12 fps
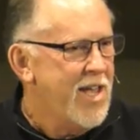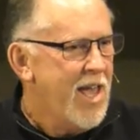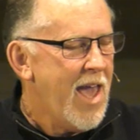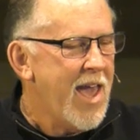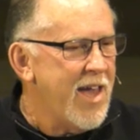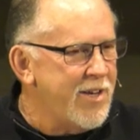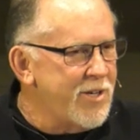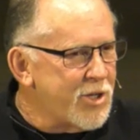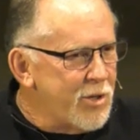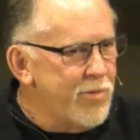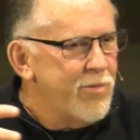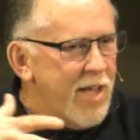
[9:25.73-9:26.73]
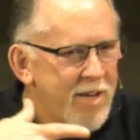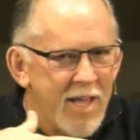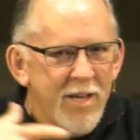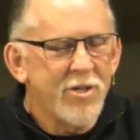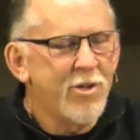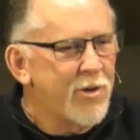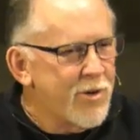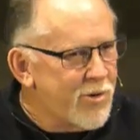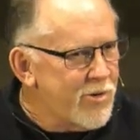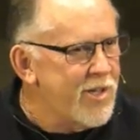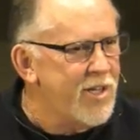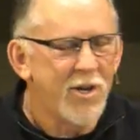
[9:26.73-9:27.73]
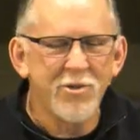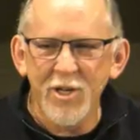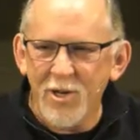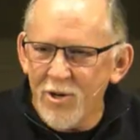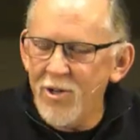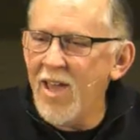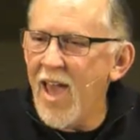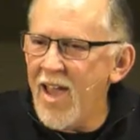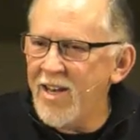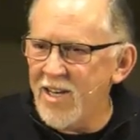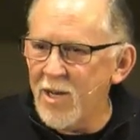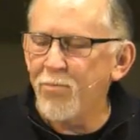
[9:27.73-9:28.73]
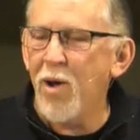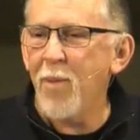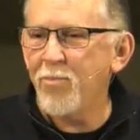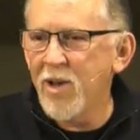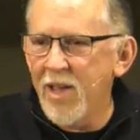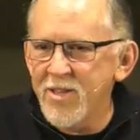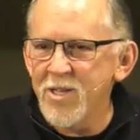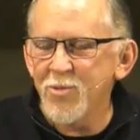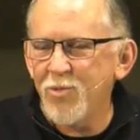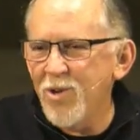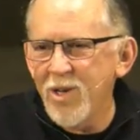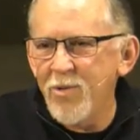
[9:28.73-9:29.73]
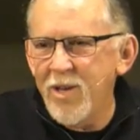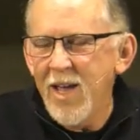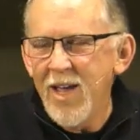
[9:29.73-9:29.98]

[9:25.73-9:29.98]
and to create and to populate this world.